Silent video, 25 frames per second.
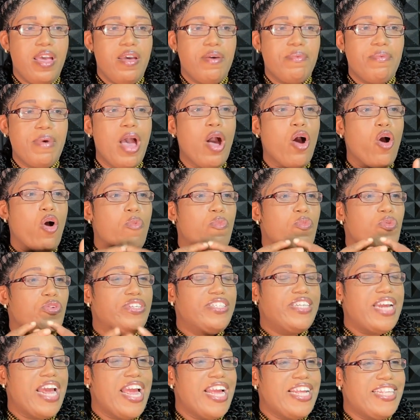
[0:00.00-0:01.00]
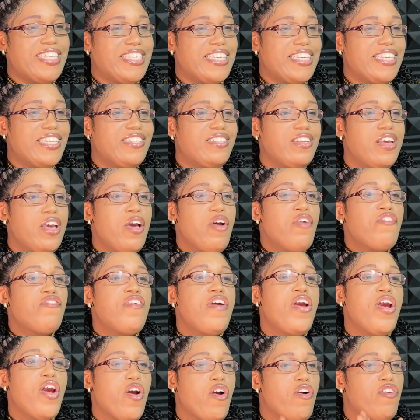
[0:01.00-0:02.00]
accommodating,
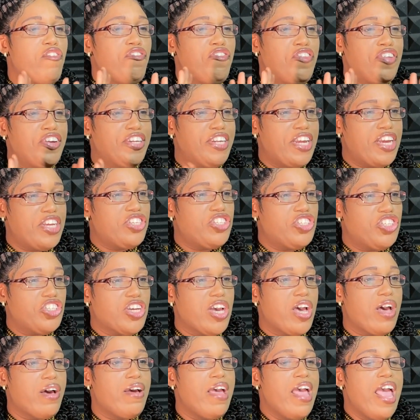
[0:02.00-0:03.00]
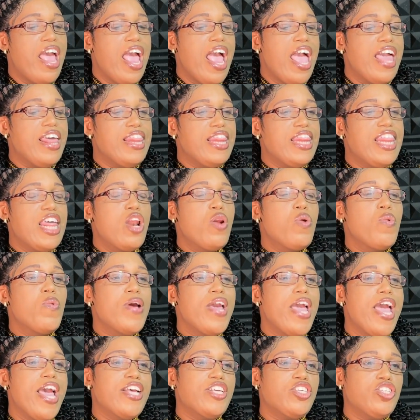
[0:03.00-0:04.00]
very confidential, and then
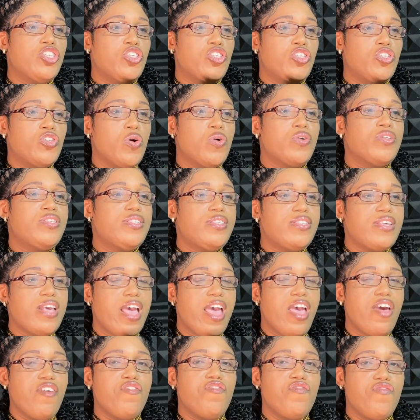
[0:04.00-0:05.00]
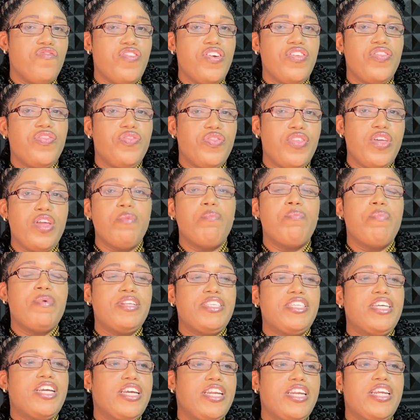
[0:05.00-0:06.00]
we exhaust everything
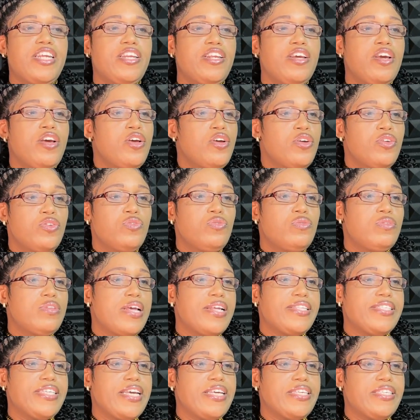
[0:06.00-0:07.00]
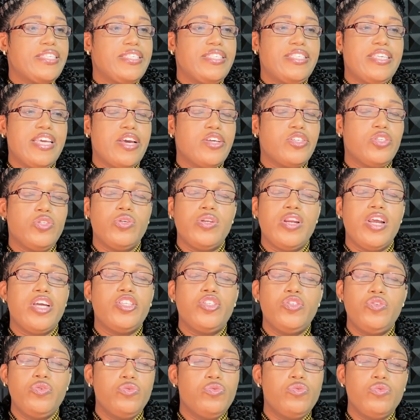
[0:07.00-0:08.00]
pertaining to that STI so
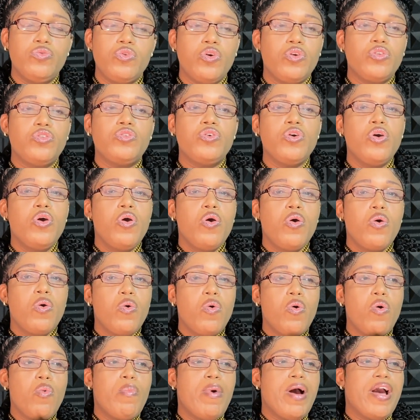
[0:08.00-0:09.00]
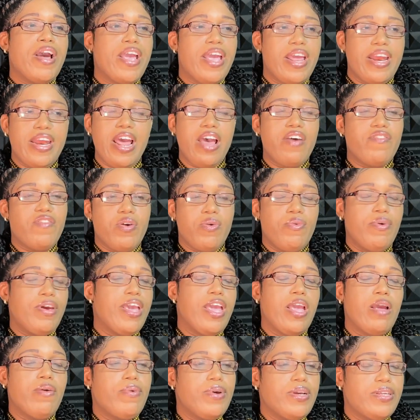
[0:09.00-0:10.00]
that you do not go back and have a
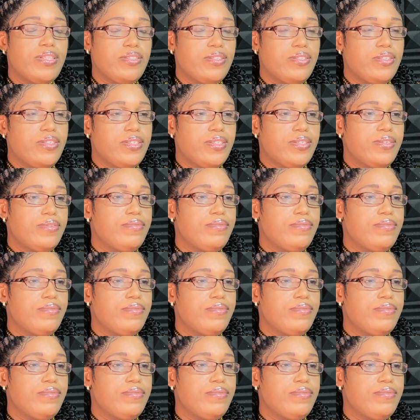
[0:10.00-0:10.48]
recurrence.